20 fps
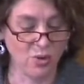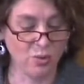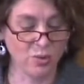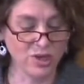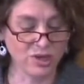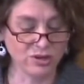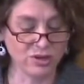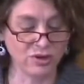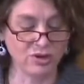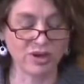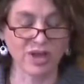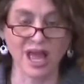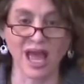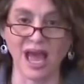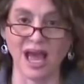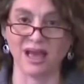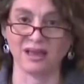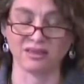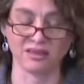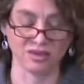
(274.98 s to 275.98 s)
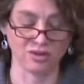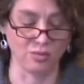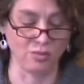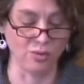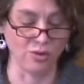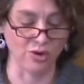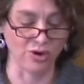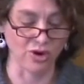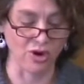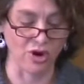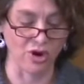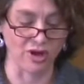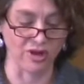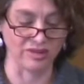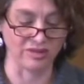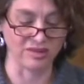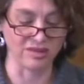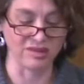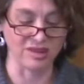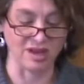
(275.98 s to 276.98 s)
We'll look at some work
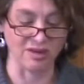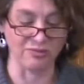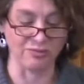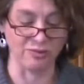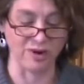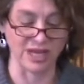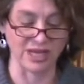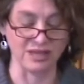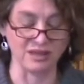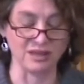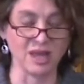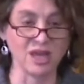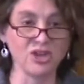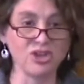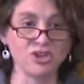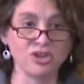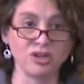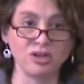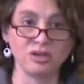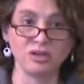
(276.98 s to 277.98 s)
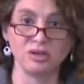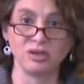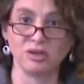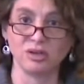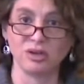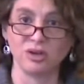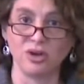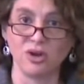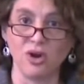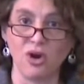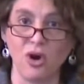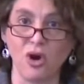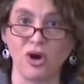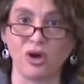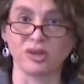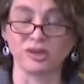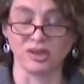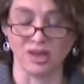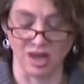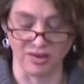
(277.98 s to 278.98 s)
on self-regulation,
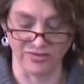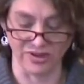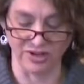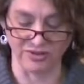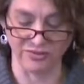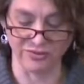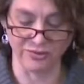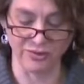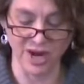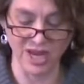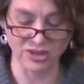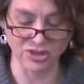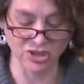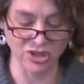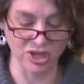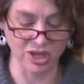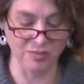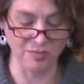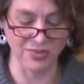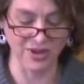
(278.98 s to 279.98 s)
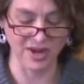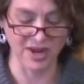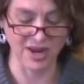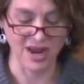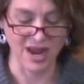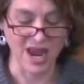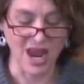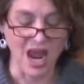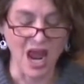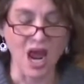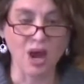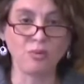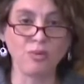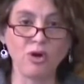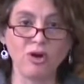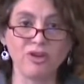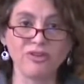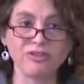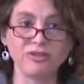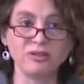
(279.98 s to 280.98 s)
on love and friendship, and we'll
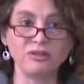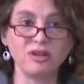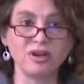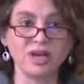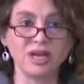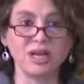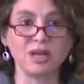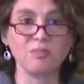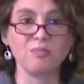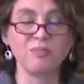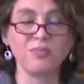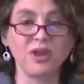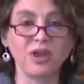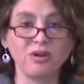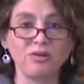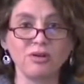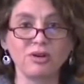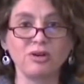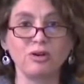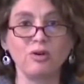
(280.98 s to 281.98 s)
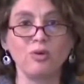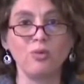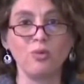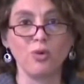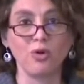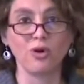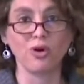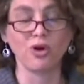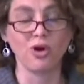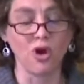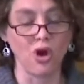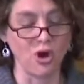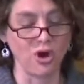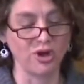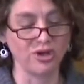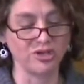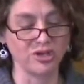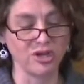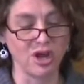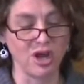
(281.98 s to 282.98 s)
also look at empirical work
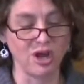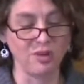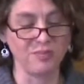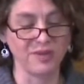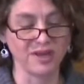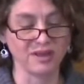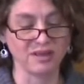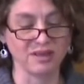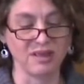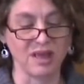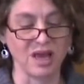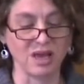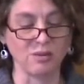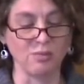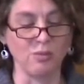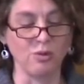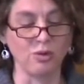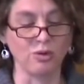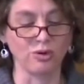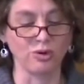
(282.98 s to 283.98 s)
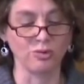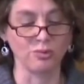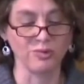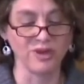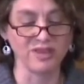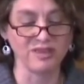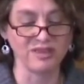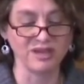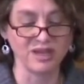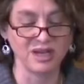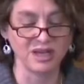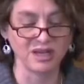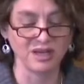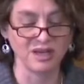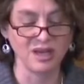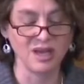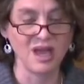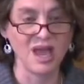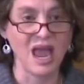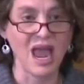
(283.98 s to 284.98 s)
on topics like moral
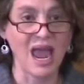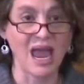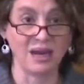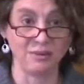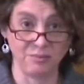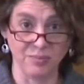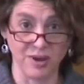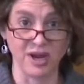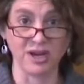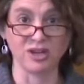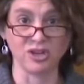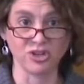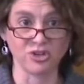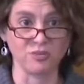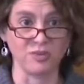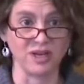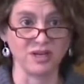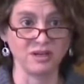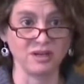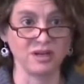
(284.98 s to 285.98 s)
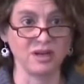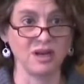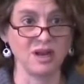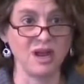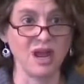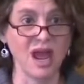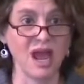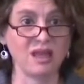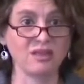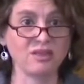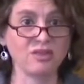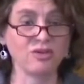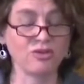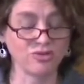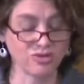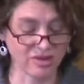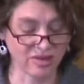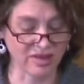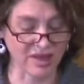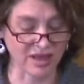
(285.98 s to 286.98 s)
reasoning and punishment, and
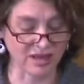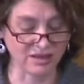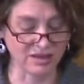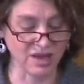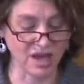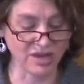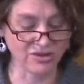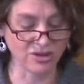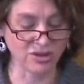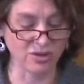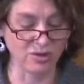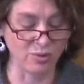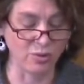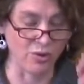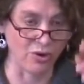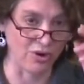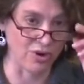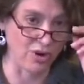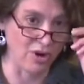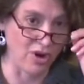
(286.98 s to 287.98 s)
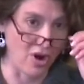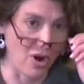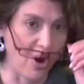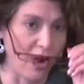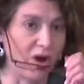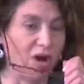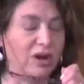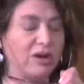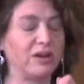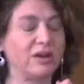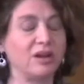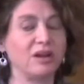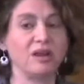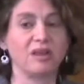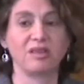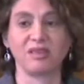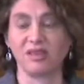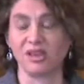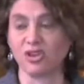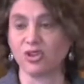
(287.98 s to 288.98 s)
social psychological work on
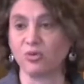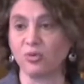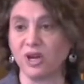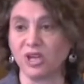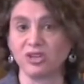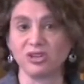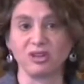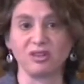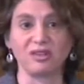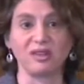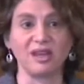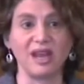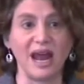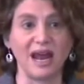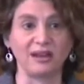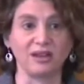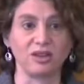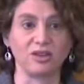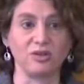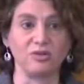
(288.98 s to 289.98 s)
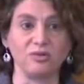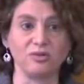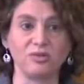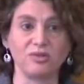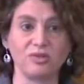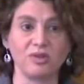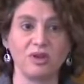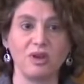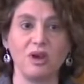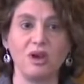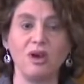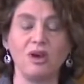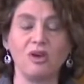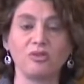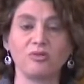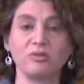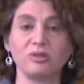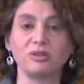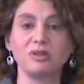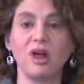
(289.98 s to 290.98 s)
situations and attitudes.
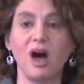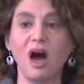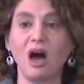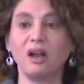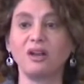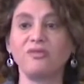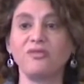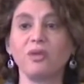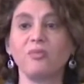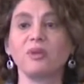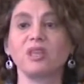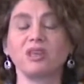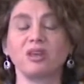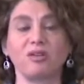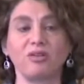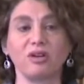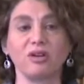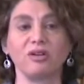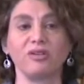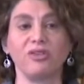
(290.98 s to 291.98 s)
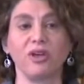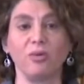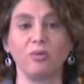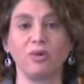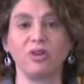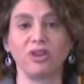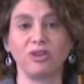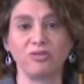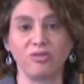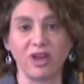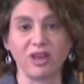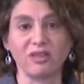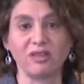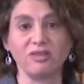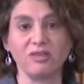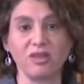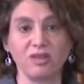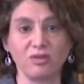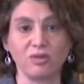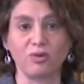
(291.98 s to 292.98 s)
So a lot of the material that we'll address
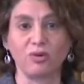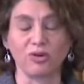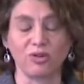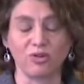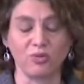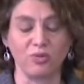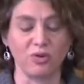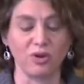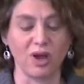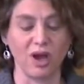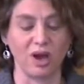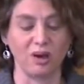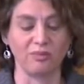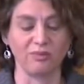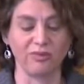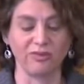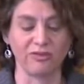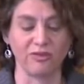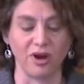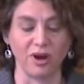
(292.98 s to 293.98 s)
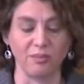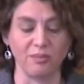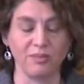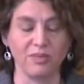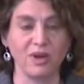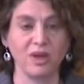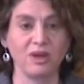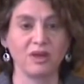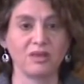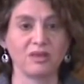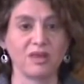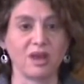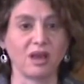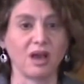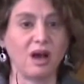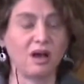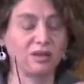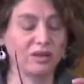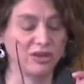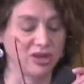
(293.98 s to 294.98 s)
in this course will come from
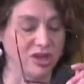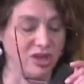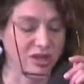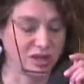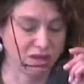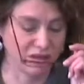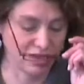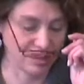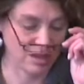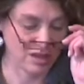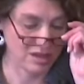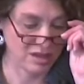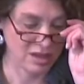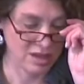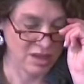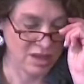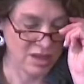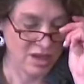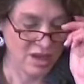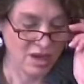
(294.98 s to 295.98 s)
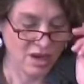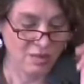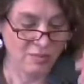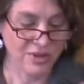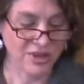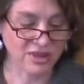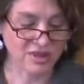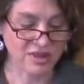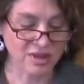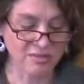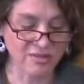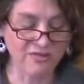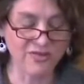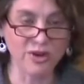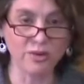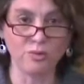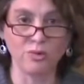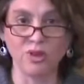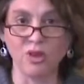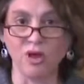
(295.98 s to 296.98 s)
psychology. But some of
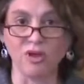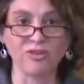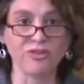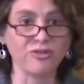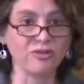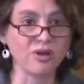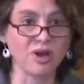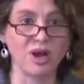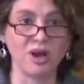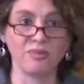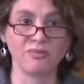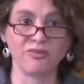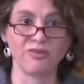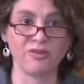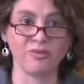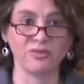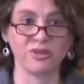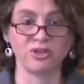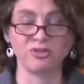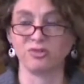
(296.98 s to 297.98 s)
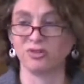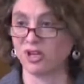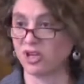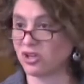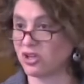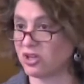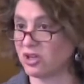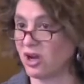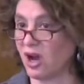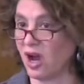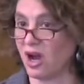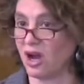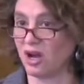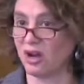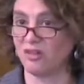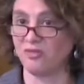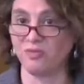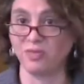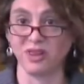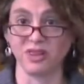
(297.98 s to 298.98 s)
it will also come from the tradition
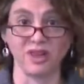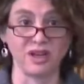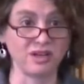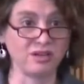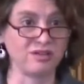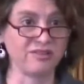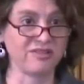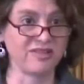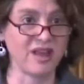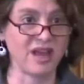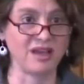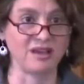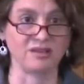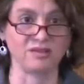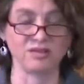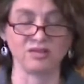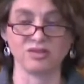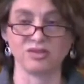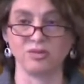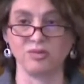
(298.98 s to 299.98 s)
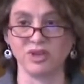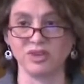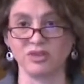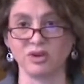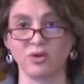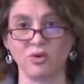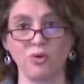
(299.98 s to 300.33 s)
of political science. So in the